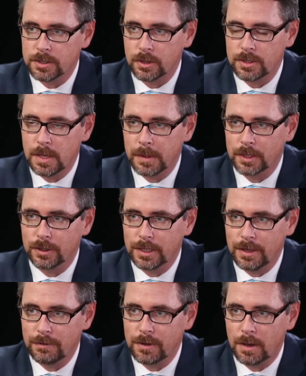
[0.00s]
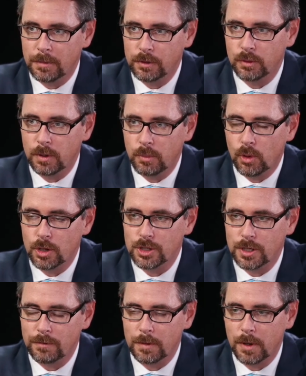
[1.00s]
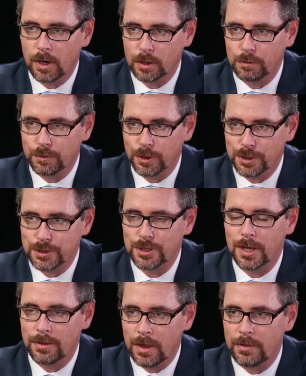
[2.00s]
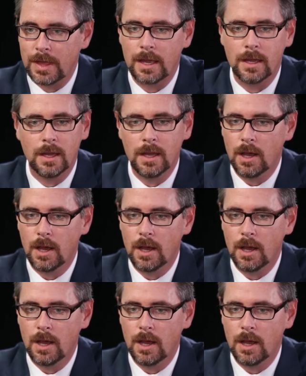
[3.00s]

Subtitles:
So typically they've come through a portion of the park first, and then they